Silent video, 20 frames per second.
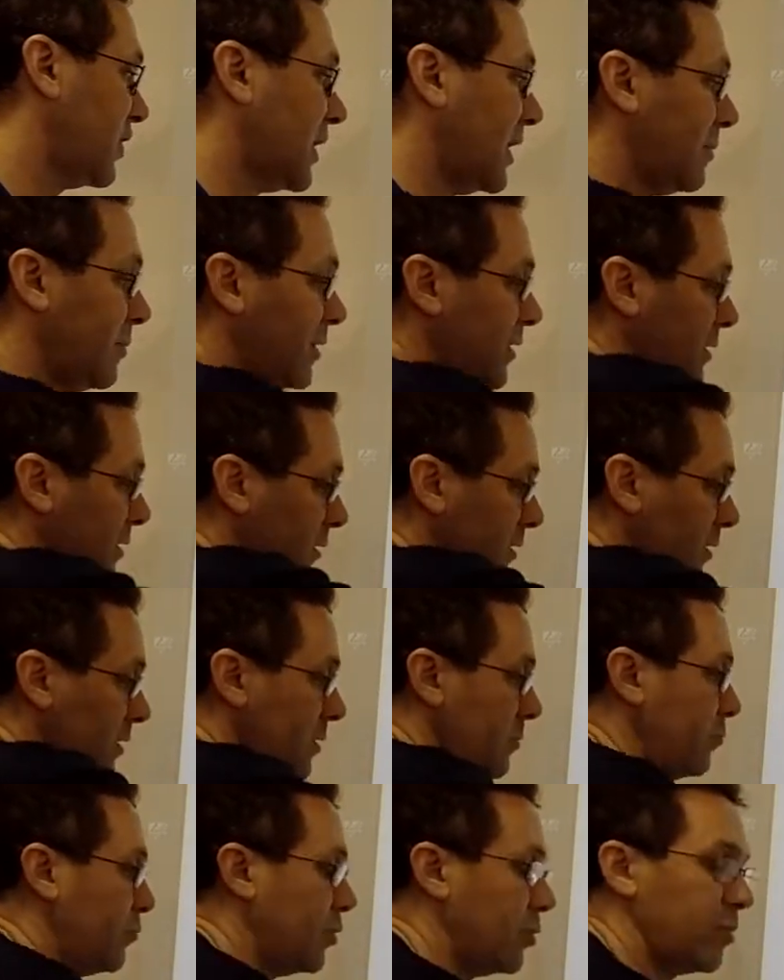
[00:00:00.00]
you come in
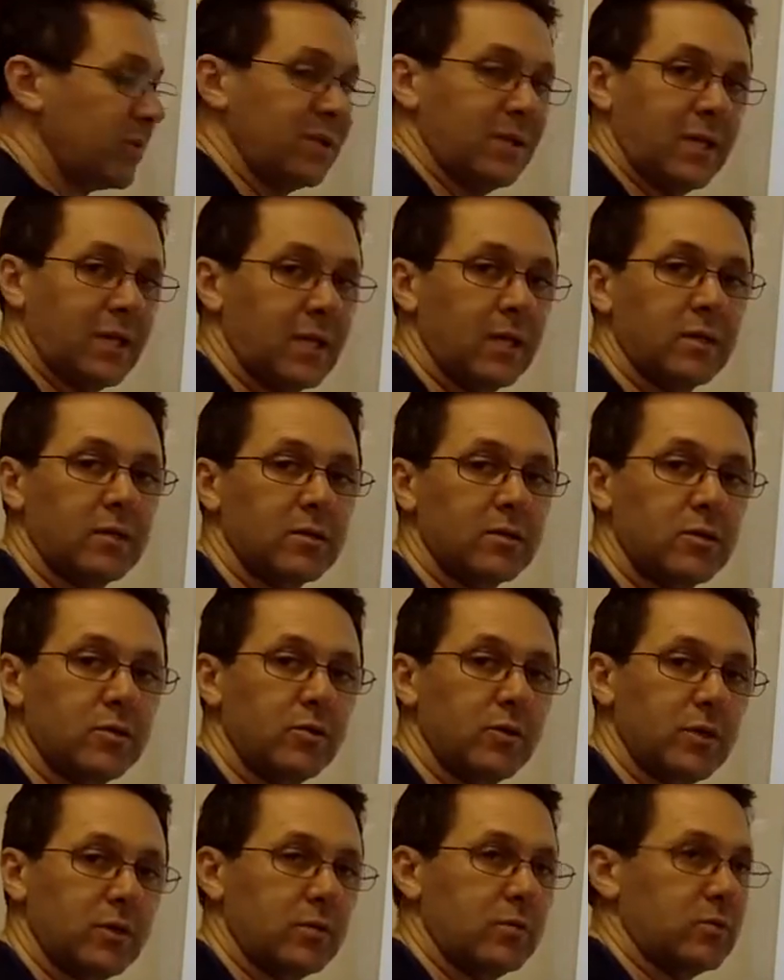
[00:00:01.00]
perpendicular
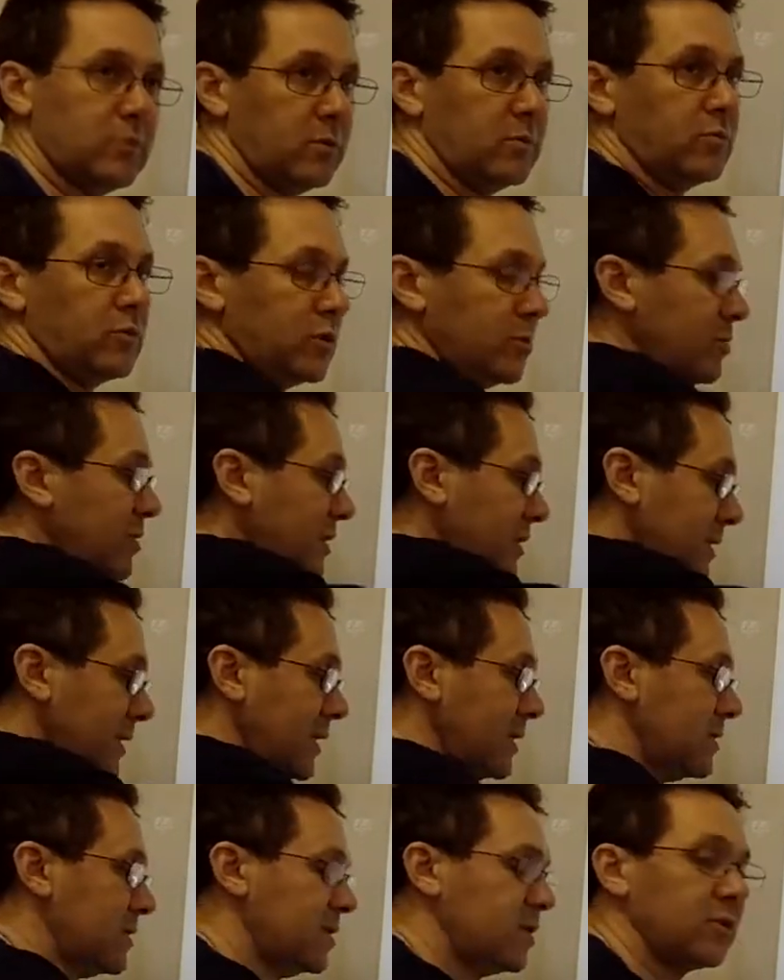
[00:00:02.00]
to it, which means
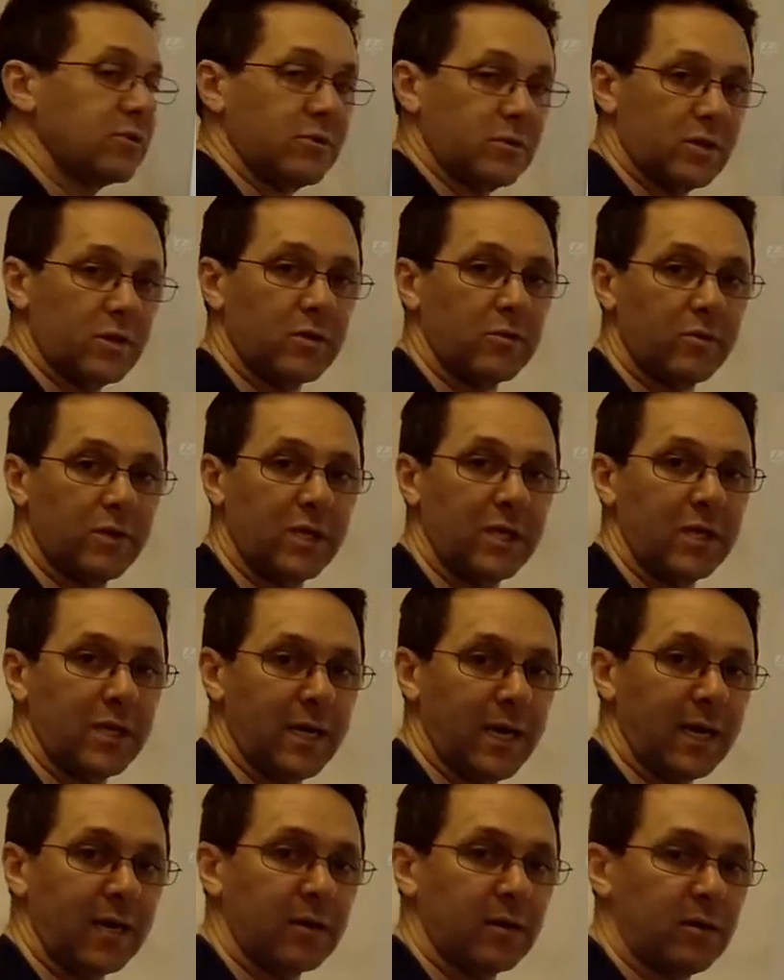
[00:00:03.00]
at a 0-degree
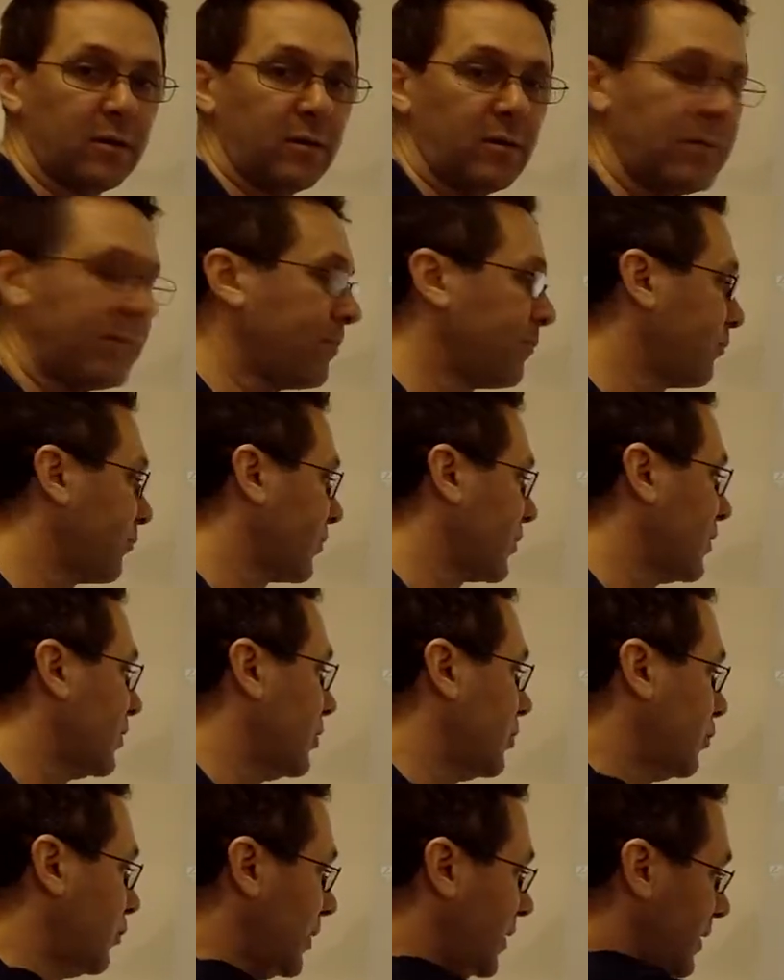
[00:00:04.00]
angle
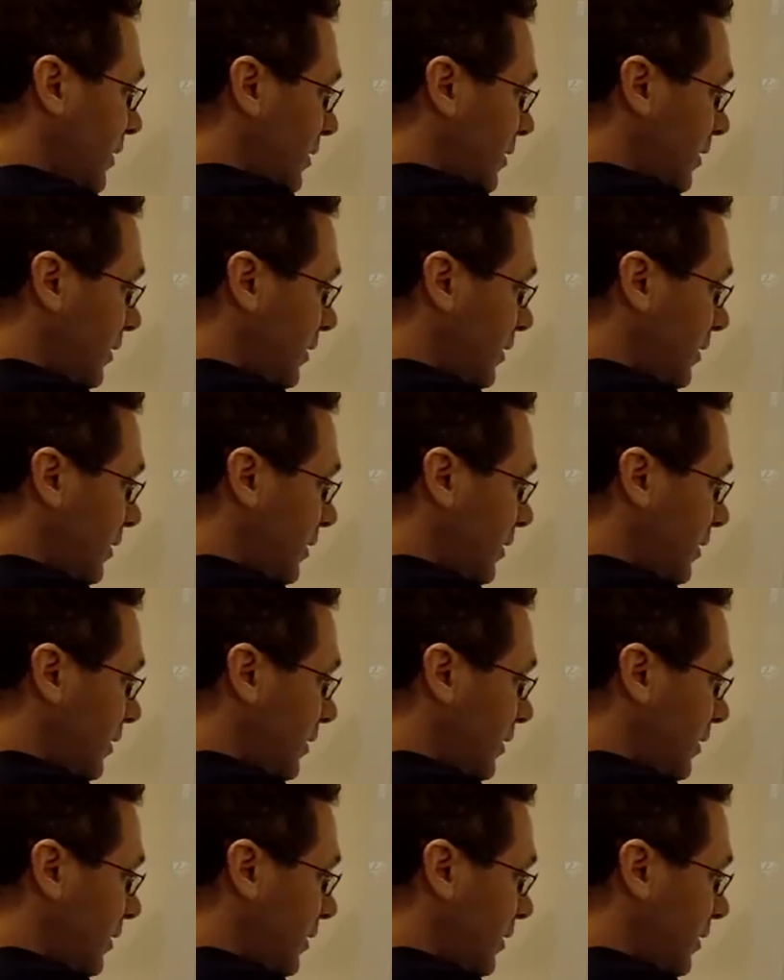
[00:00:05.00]
with